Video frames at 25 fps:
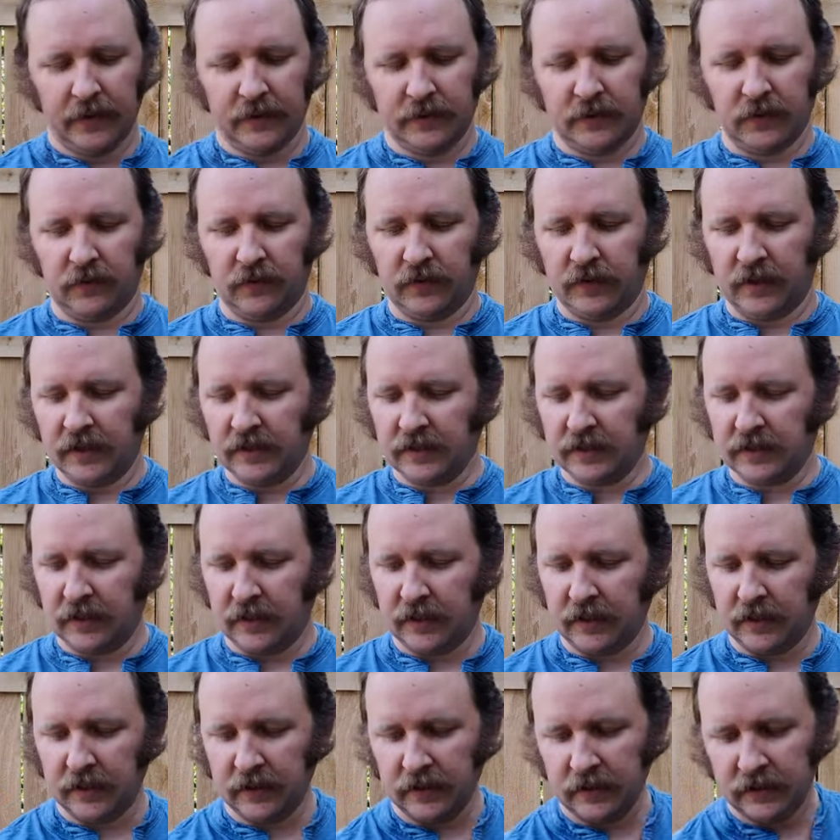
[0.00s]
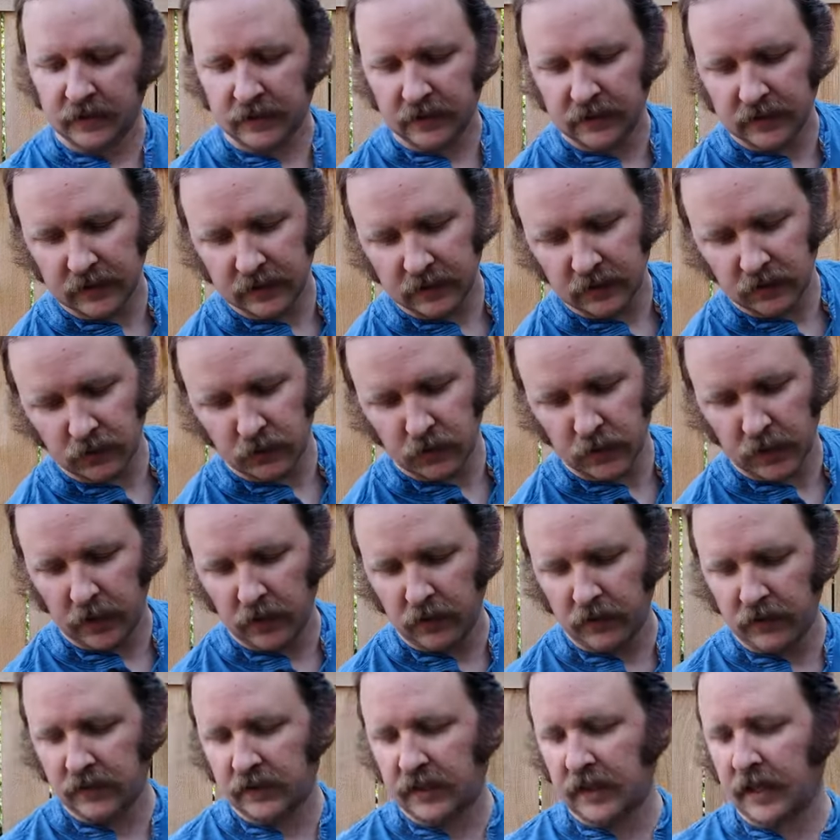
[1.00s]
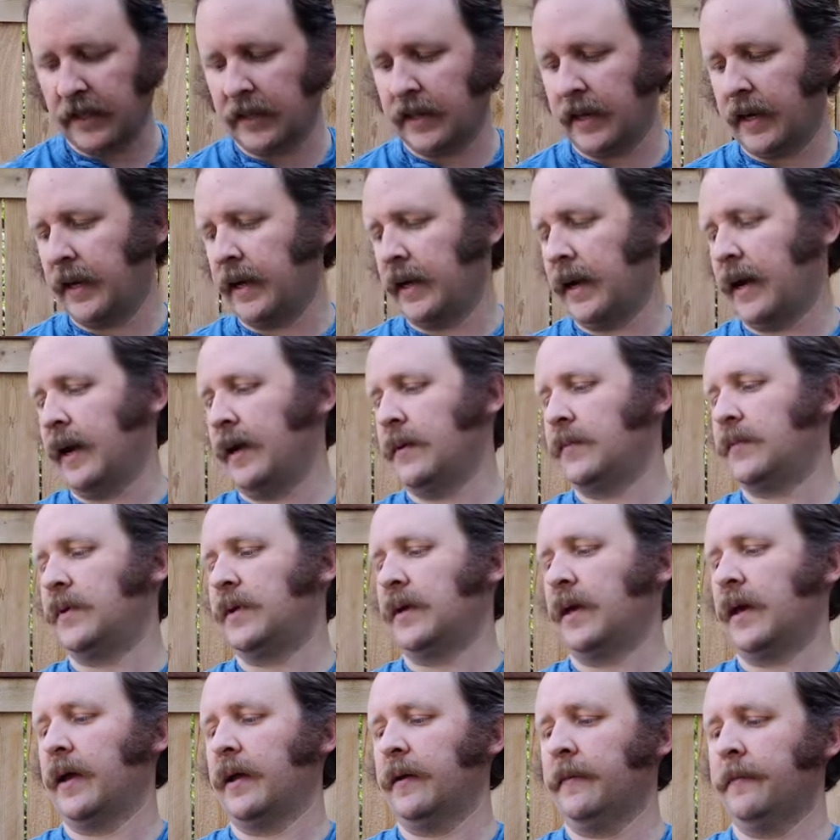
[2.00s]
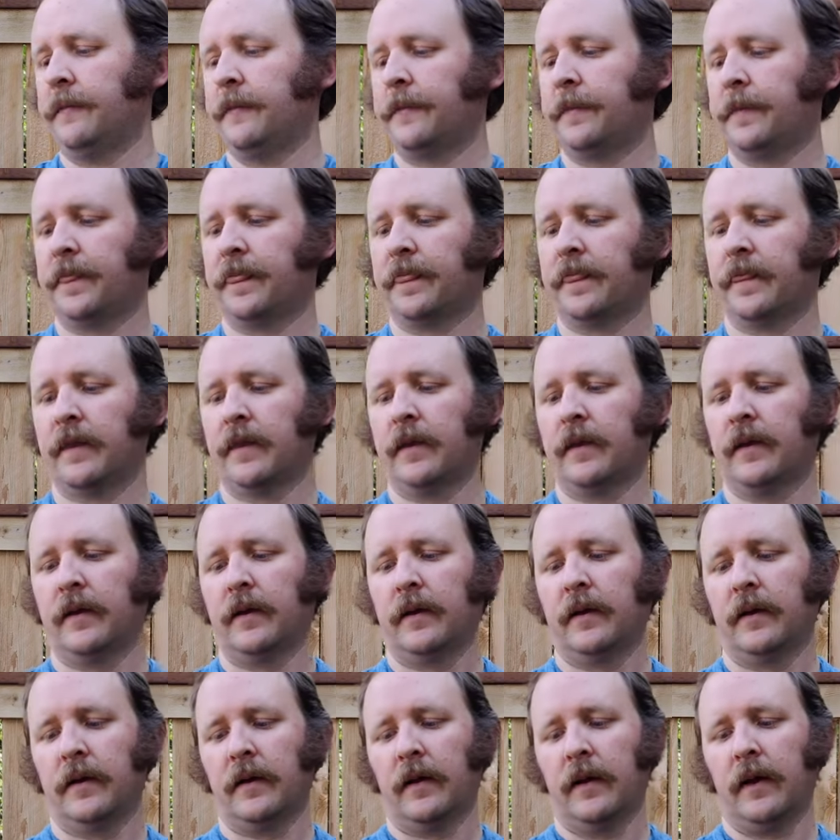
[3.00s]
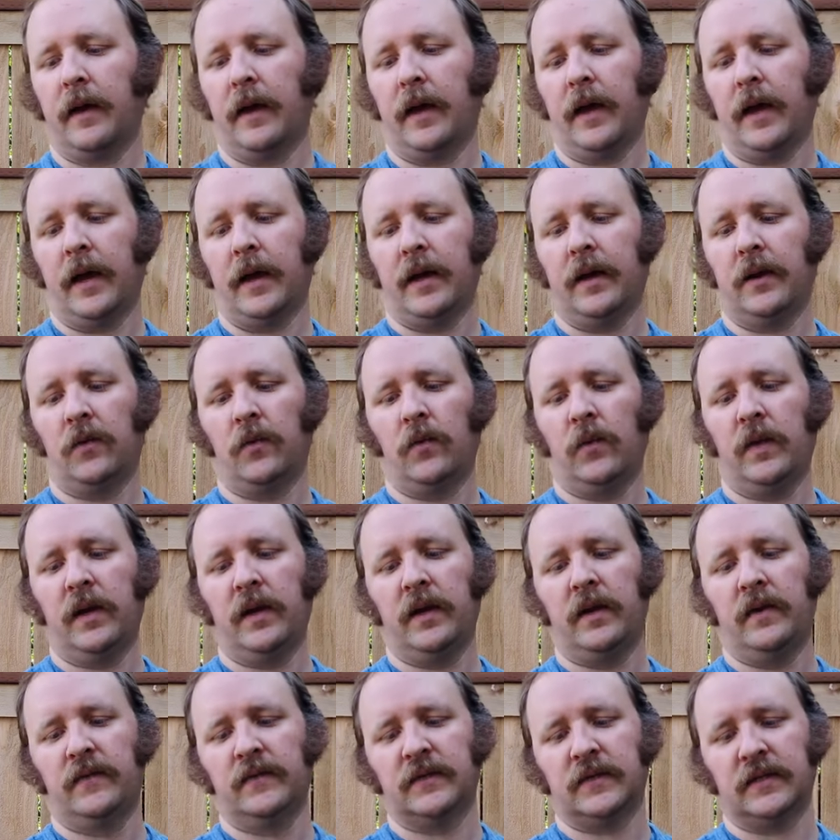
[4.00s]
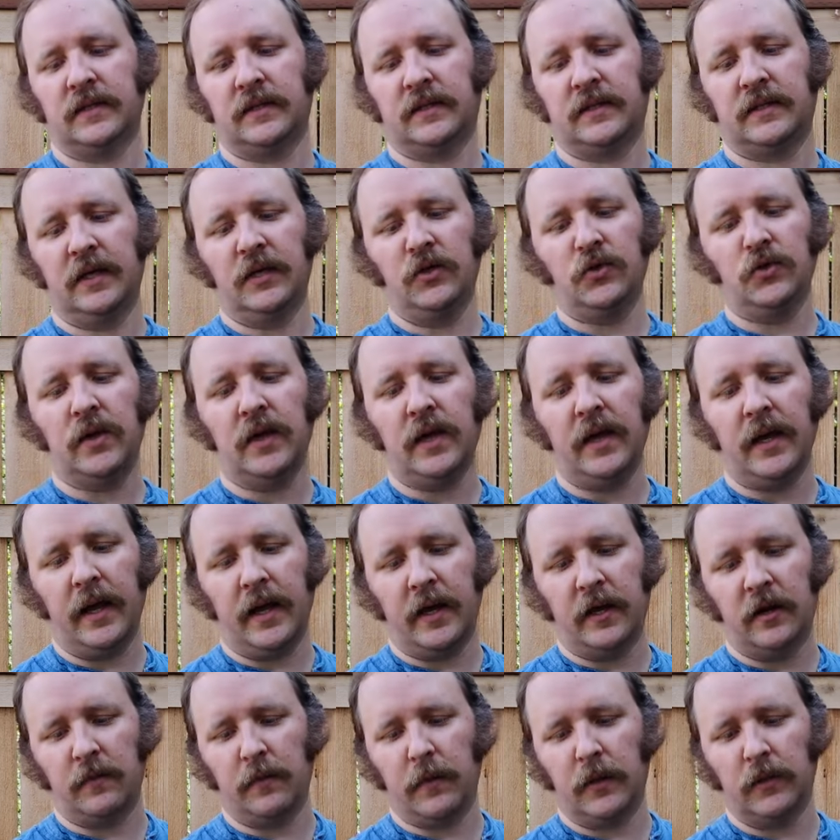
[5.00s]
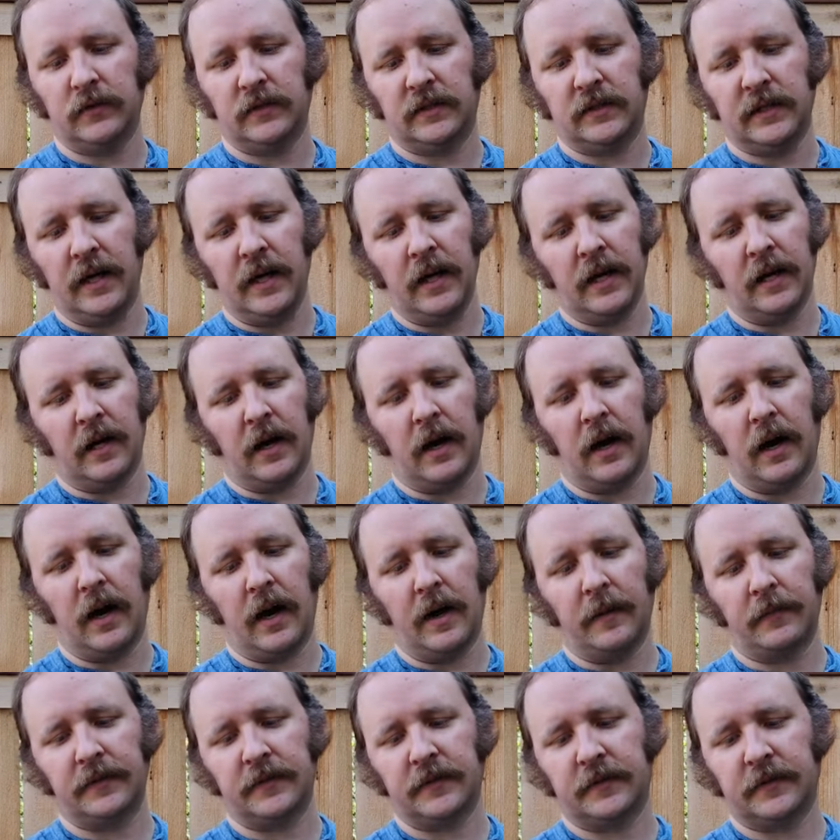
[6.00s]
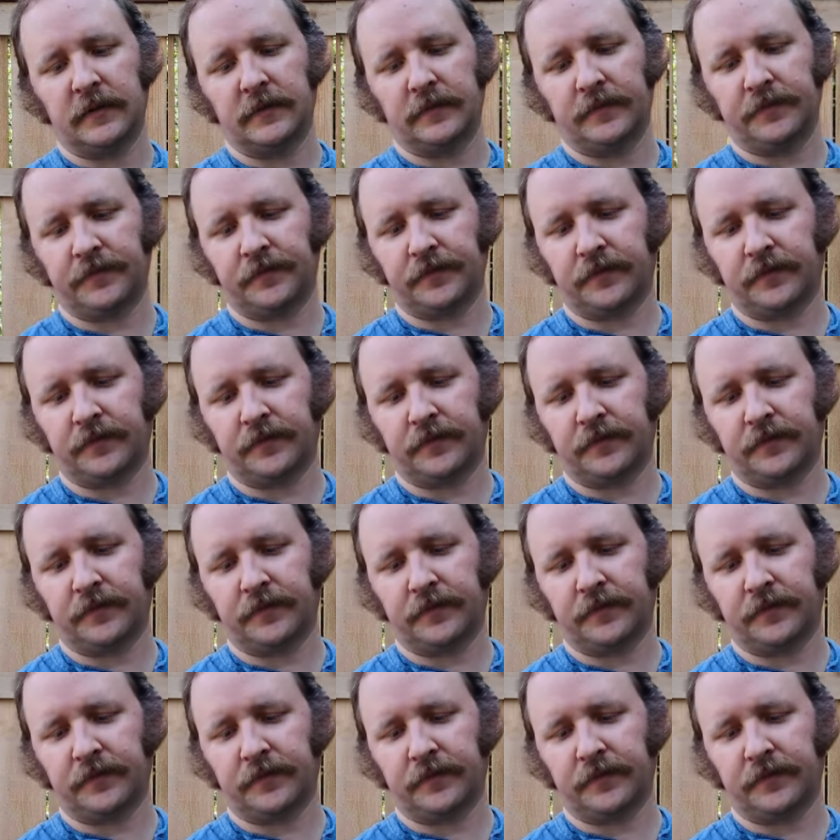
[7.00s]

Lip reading: So this is the Rogue Dead Guy IPA, and it weaves Citra and Mosaic hops.